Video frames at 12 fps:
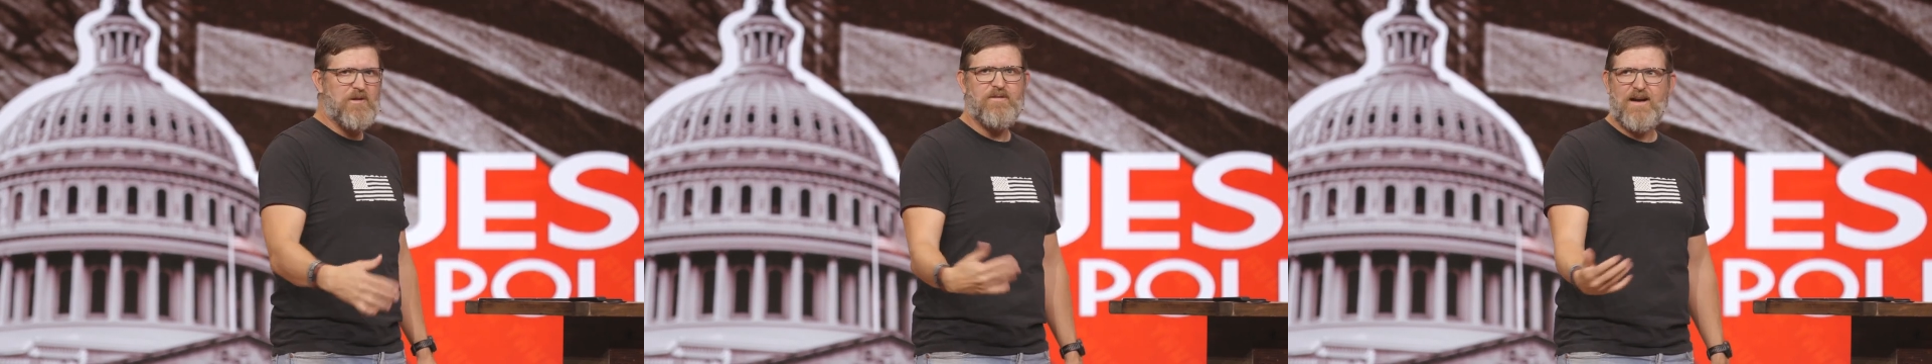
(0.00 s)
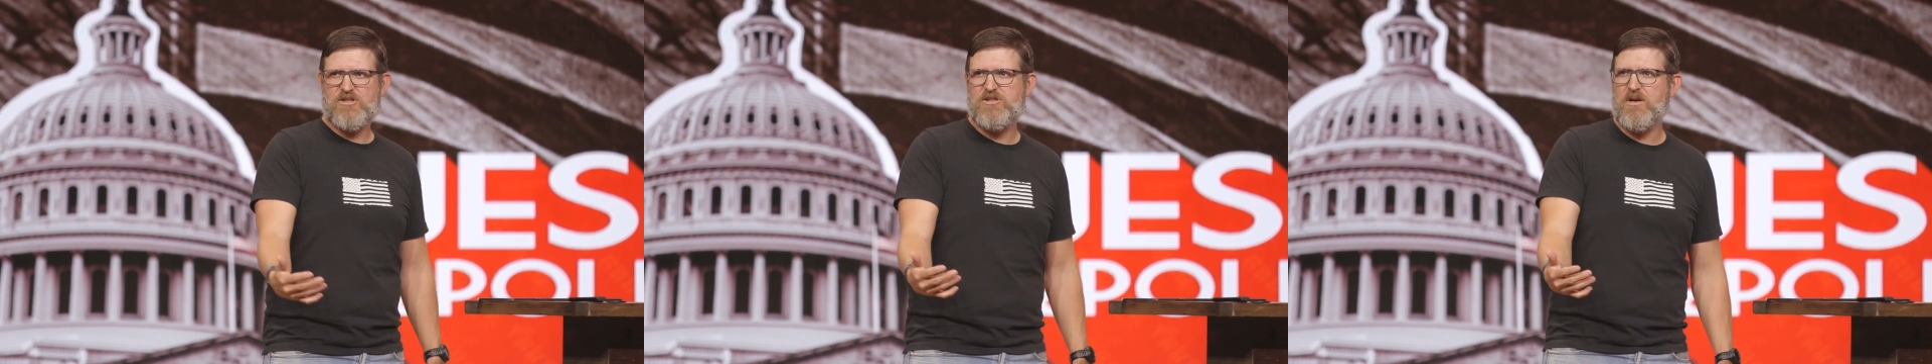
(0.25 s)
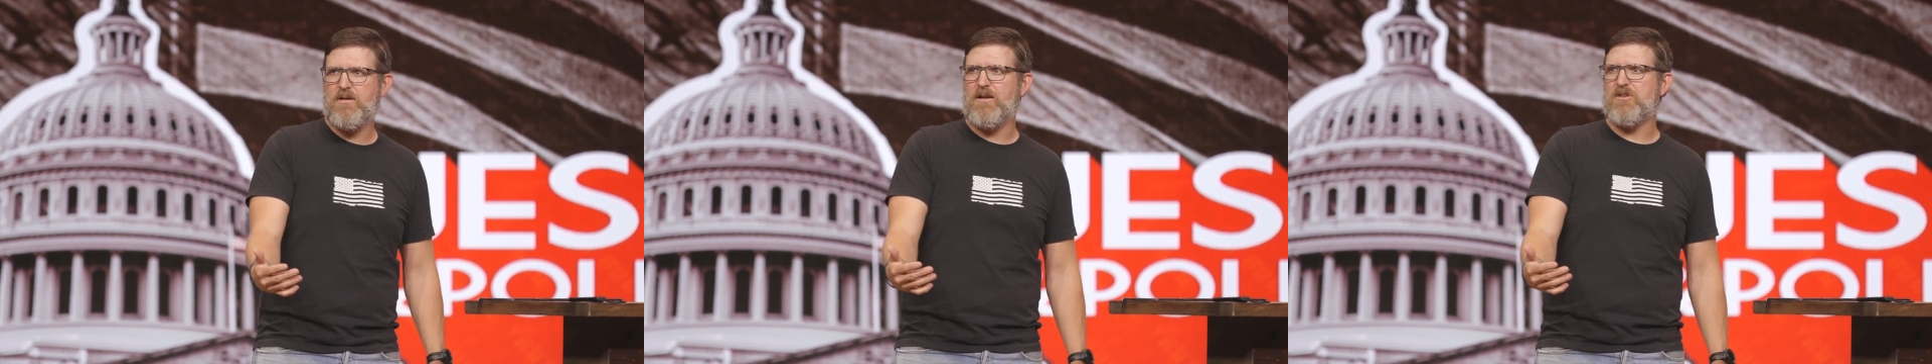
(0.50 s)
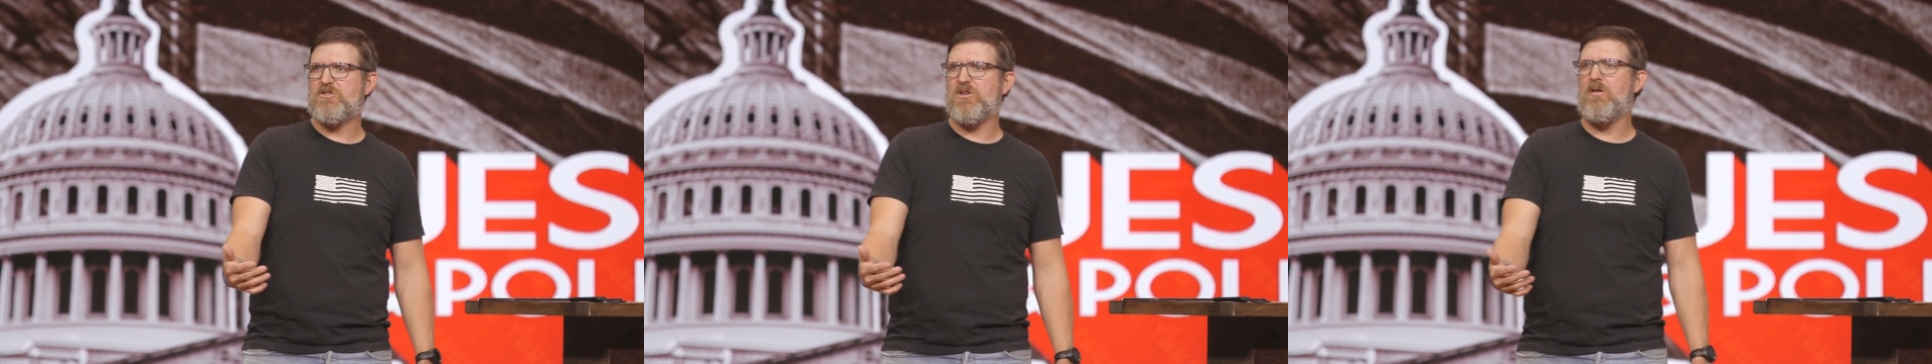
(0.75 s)
a vicegerent
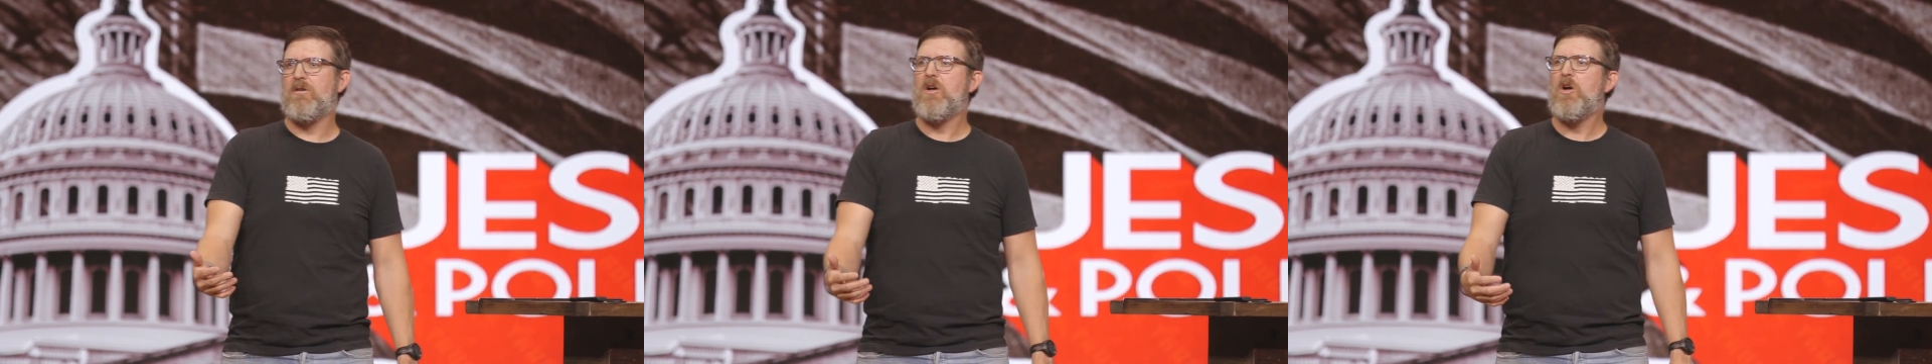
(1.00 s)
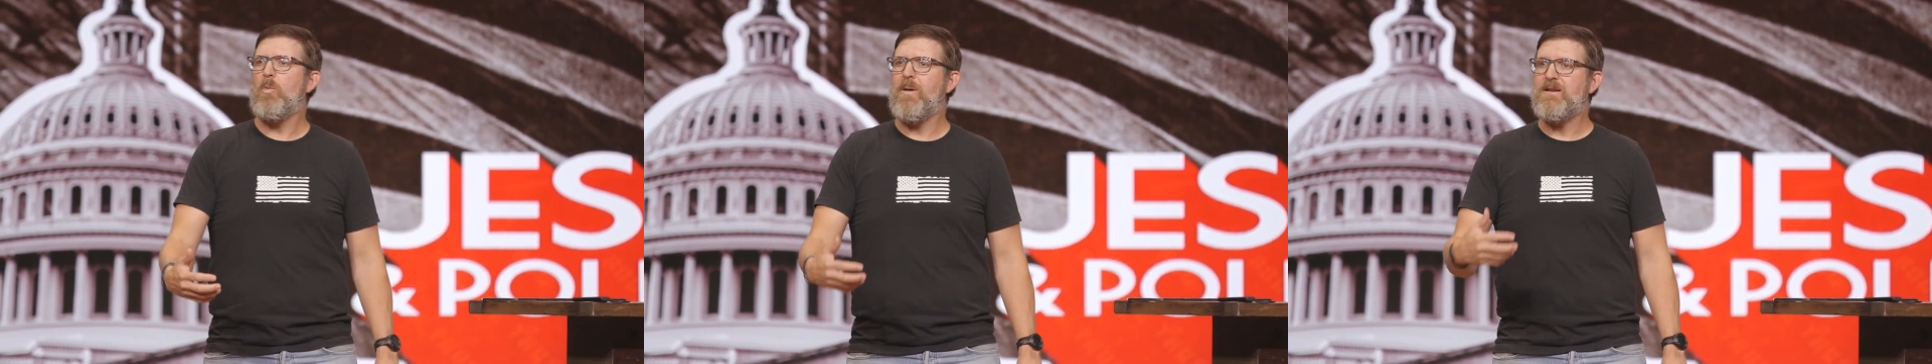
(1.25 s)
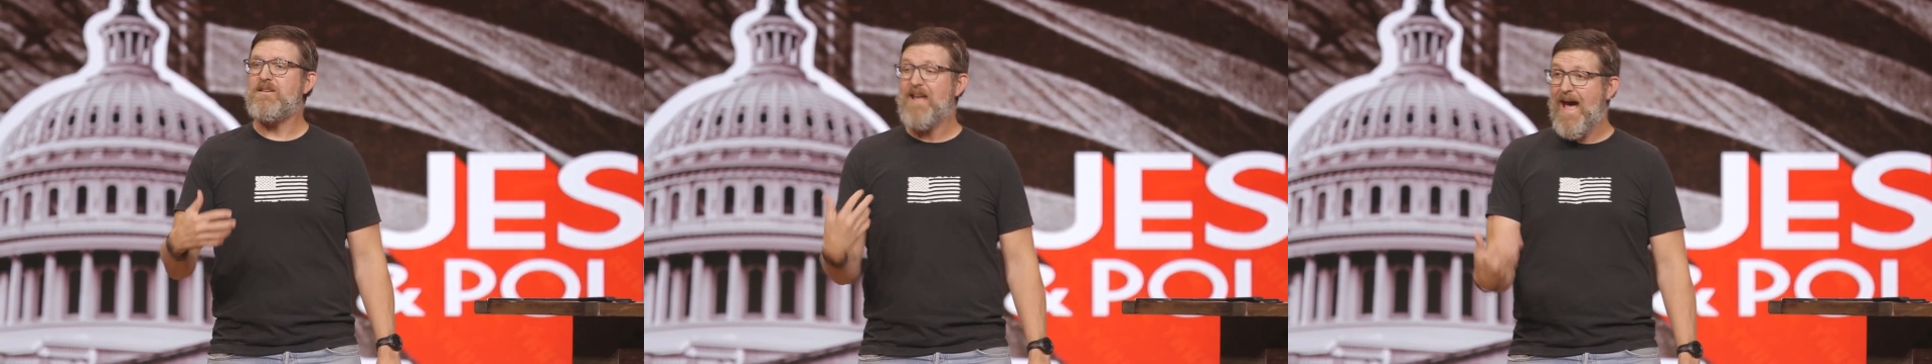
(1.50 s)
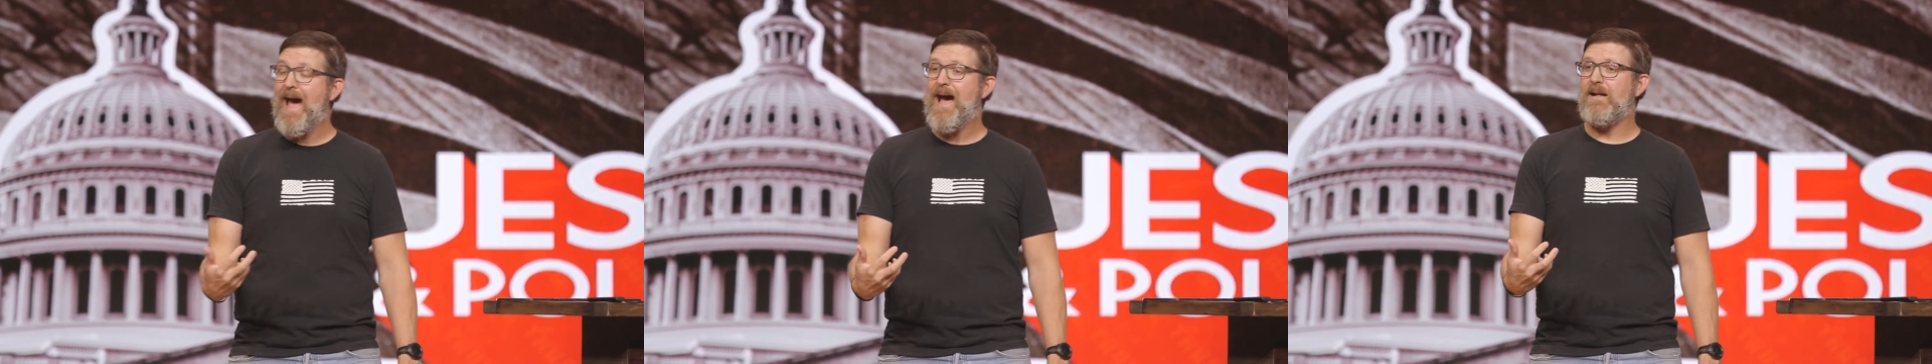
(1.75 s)
is. So when
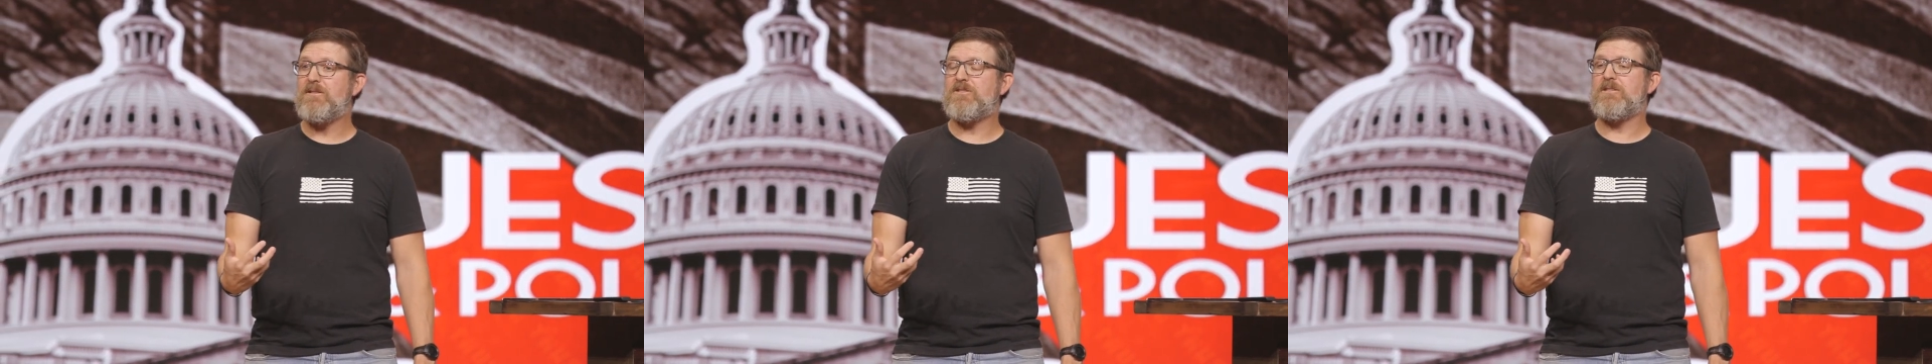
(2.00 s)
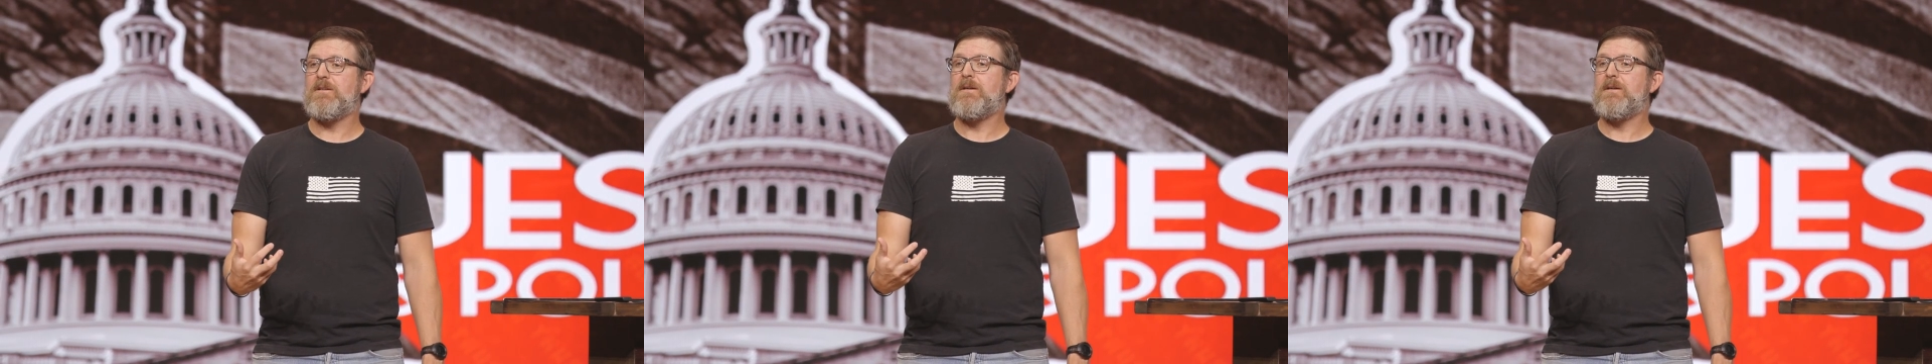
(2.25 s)
dads,